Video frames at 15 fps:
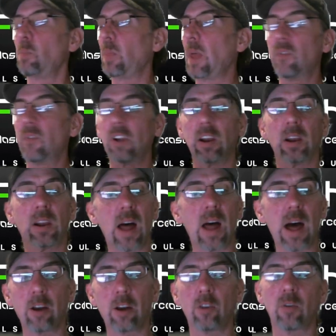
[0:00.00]
They have a
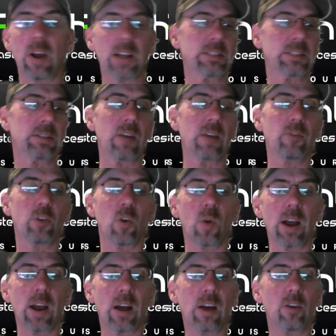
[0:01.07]
lot of great stuff
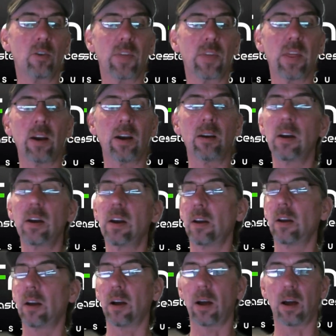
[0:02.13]
going on over there.
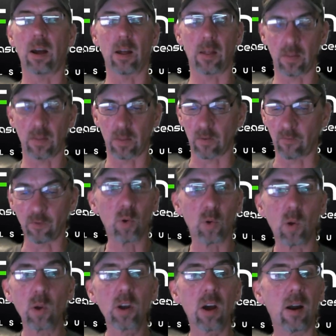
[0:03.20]
Uh, the
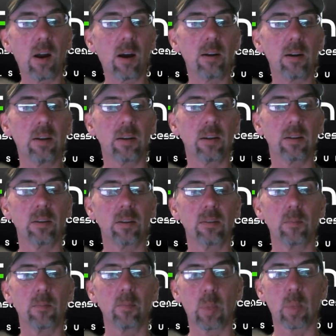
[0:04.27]
fuel card,
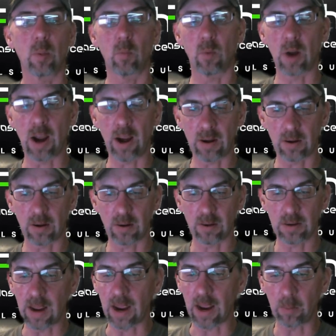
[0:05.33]
right?
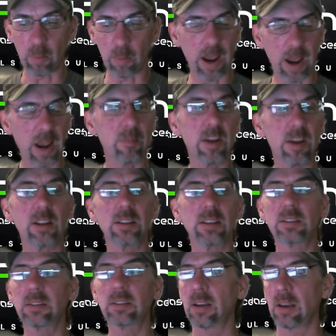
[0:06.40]
Tank
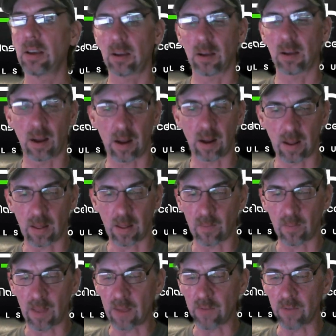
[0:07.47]
payments. Uh,
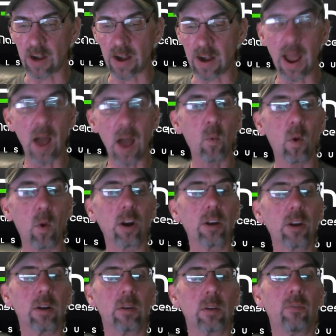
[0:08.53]
they have a
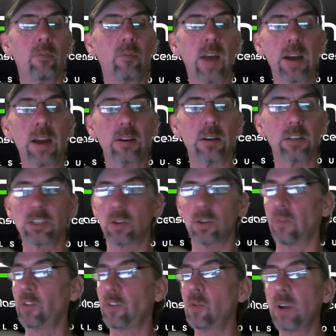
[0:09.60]
network of vendors.
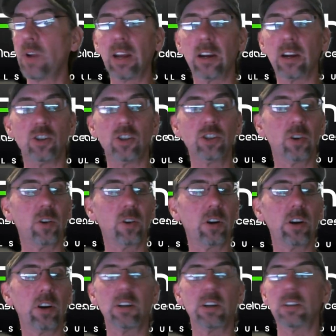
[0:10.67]
So if you need
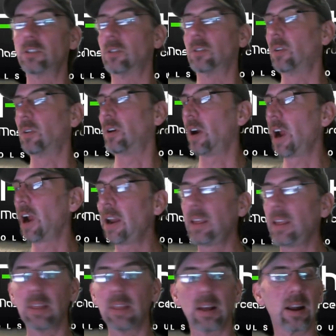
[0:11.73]
insurance or
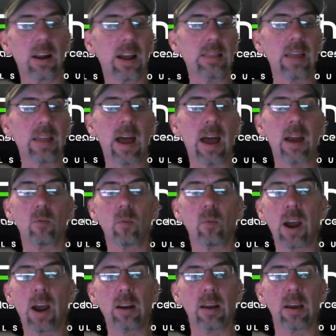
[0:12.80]
anything like that,
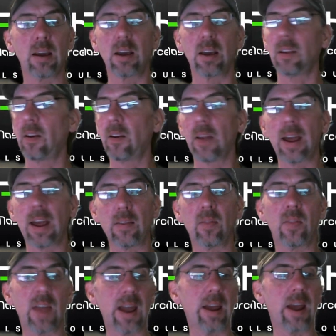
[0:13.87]
right? Like
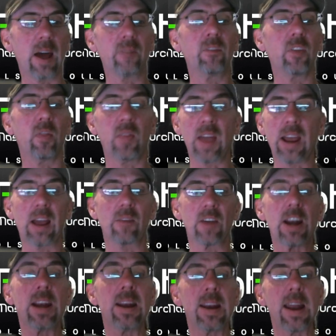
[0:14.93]
they have they
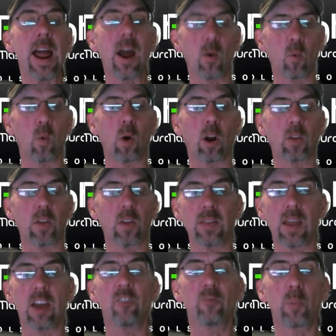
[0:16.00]
have a network
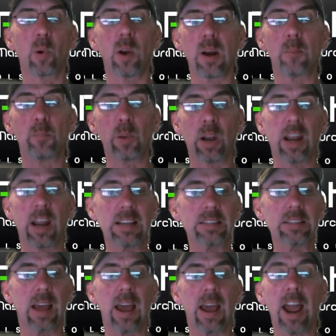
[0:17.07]
that they've put in
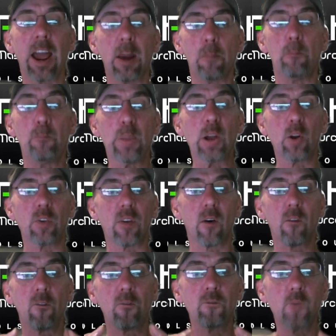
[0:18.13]
place and built
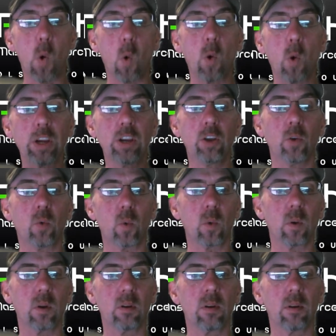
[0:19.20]
for you
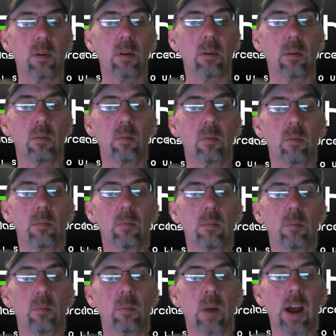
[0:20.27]

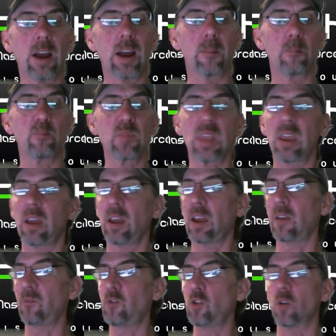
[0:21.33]
right?
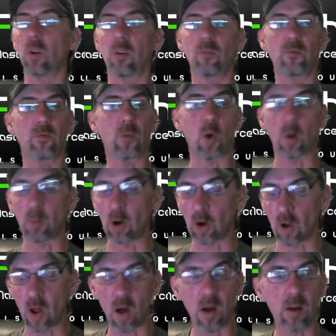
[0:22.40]
If you're
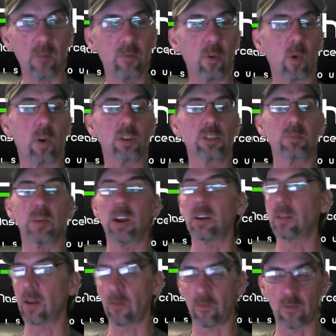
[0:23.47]
former law
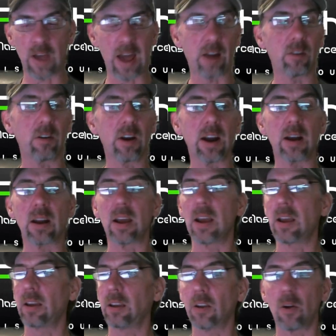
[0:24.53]
enforcement, a veteran,
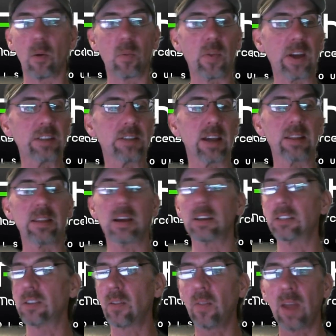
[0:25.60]
you know, things like
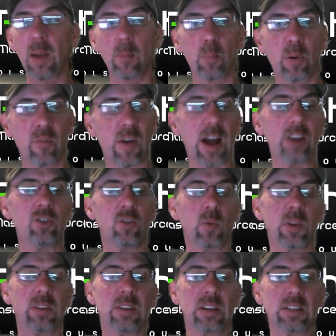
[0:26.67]
this, they provide you
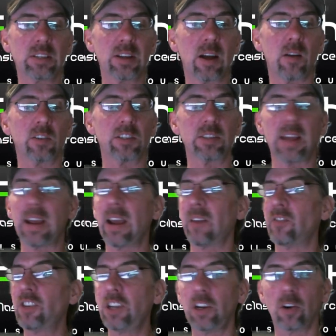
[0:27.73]
with discounts. They
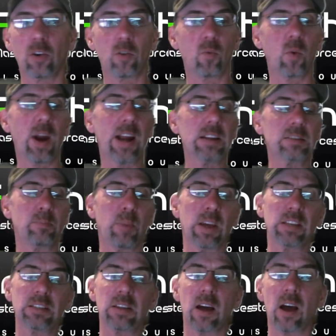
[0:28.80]
have tiered rates
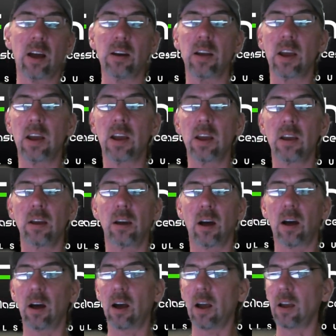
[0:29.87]
based on,
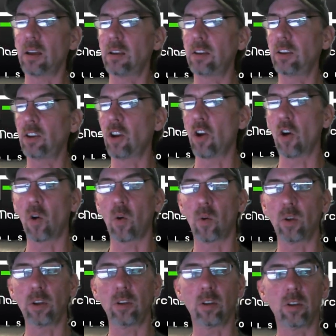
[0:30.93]
uh, you
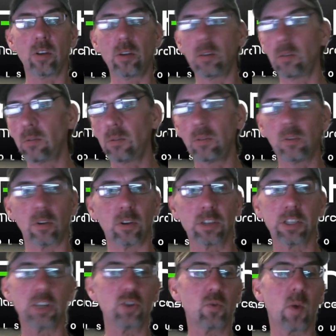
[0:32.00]
know, your
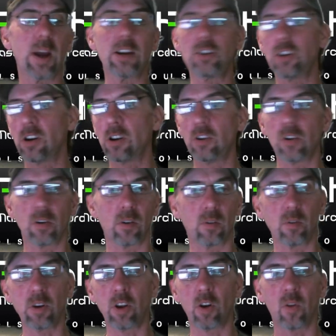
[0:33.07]
situation,
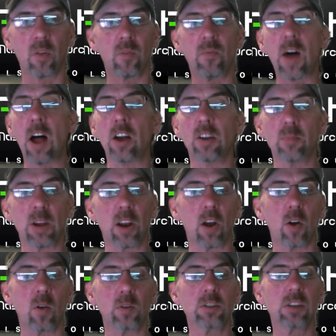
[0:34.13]
your, you know, the volume of
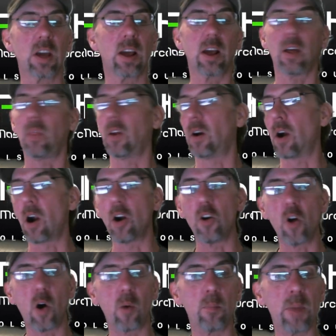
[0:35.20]
loads. There are
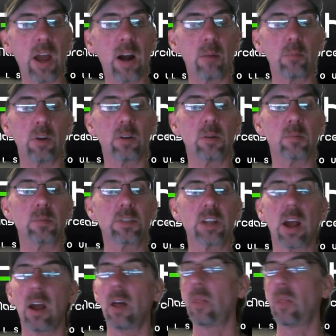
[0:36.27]
no minimums.